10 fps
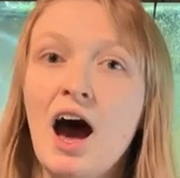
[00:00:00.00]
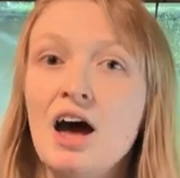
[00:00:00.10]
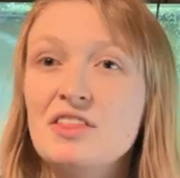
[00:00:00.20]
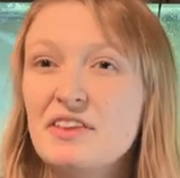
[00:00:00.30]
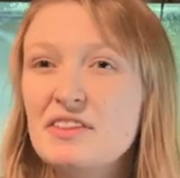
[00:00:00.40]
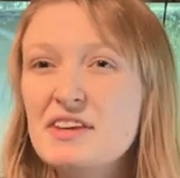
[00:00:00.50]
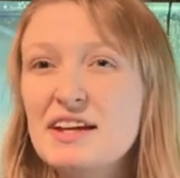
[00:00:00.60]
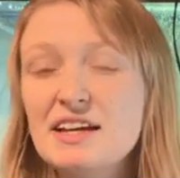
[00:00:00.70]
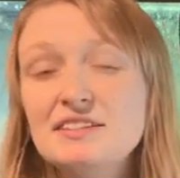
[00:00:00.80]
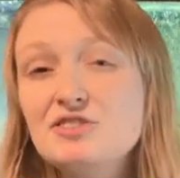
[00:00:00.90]
Another thing
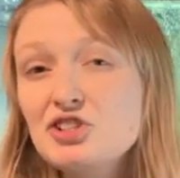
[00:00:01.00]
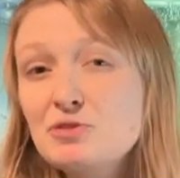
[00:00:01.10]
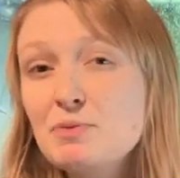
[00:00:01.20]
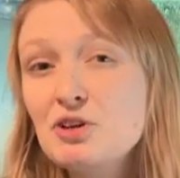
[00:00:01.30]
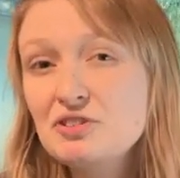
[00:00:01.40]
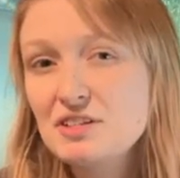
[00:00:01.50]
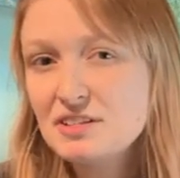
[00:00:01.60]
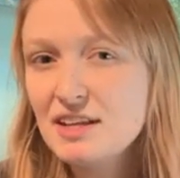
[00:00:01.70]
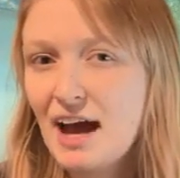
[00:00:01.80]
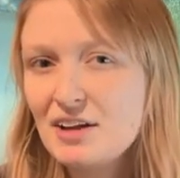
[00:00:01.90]
is, just because it's
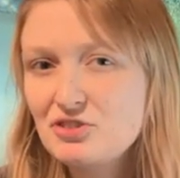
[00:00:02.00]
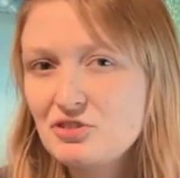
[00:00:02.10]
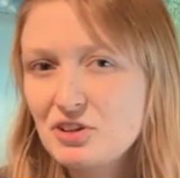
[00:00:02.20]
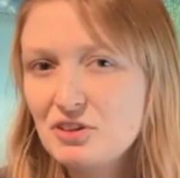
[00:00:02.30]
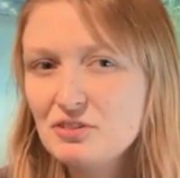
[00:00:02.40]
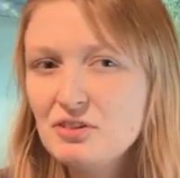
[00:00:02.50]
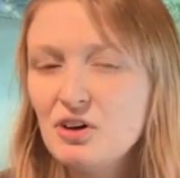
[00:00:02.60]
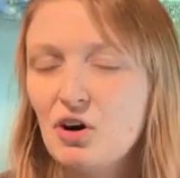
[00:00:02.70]
natural